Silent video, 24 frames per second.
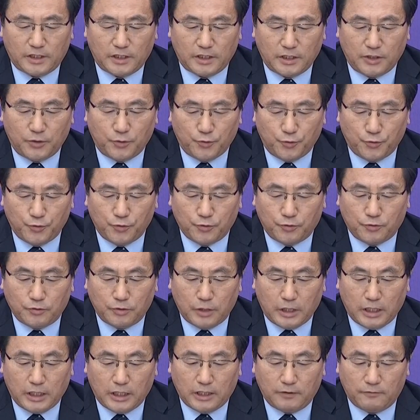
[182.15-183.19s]

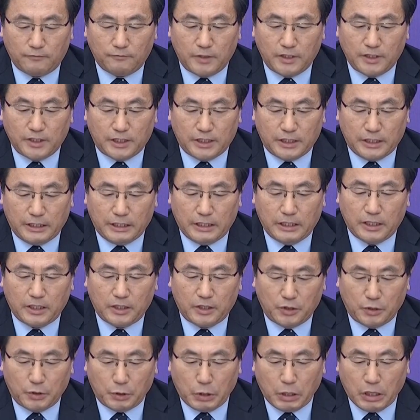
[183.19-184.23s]
deadline
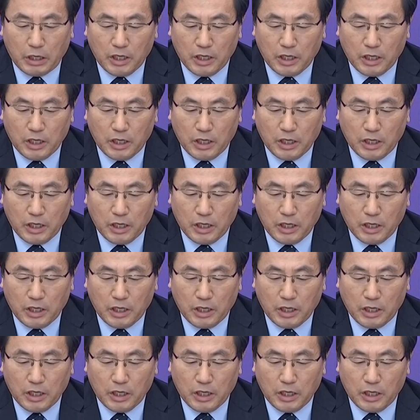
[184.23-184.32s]
for